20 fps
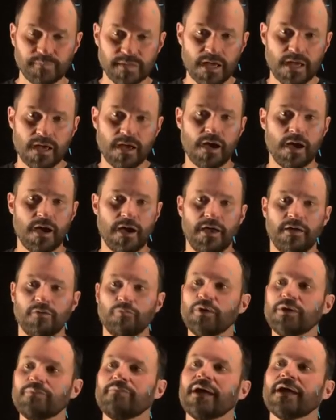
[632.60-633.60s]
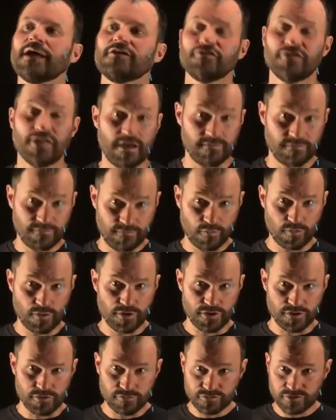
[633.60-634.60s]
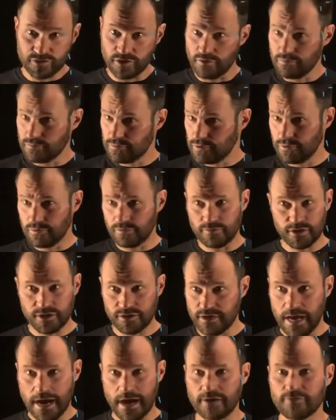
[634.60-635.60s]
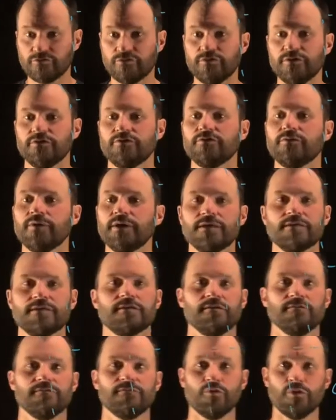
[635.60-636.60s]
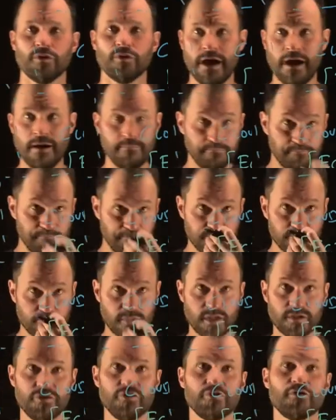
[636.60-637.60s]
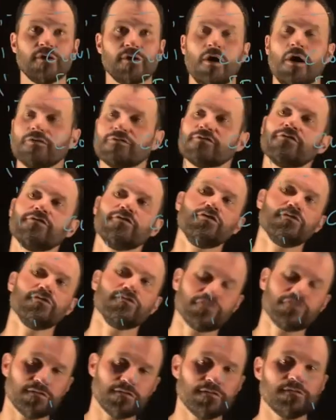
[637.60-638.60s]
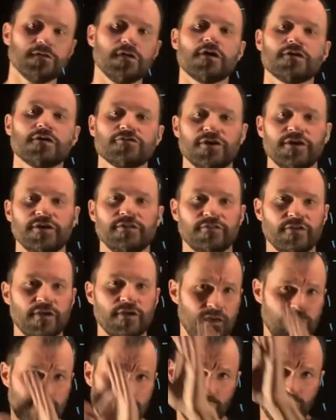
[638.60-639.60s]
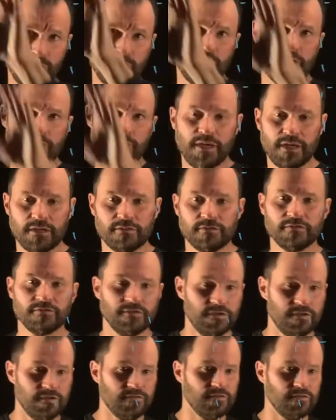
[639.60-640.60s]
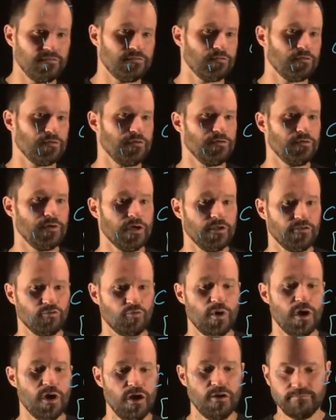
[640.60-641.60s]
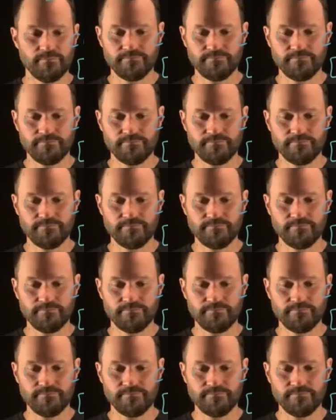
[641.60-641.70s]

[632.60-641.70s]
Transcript: And we manage that for you, so you don't need to actually do anything for that. You can also use your own log drains, but we want to make this easy for you as well.